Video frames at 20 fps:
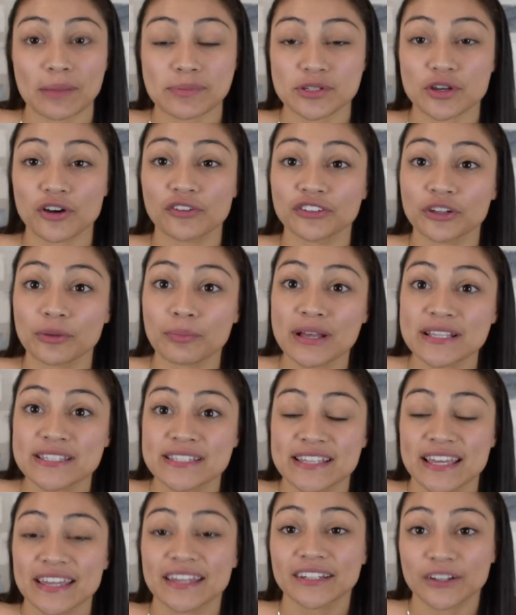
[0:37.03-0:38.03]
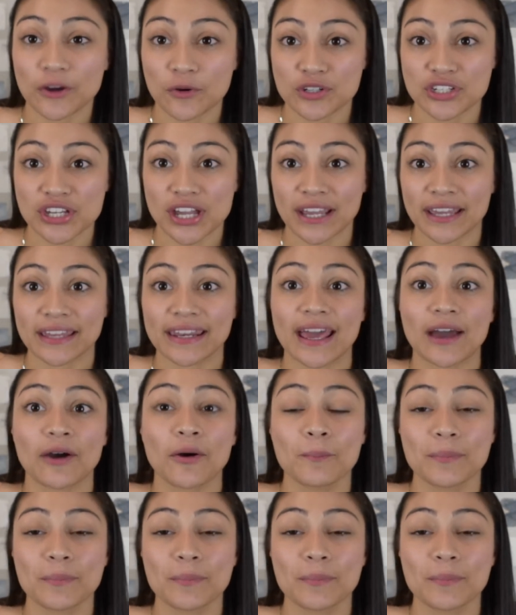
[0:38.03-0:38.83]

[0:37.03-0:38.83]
So if you missed it, go check it out.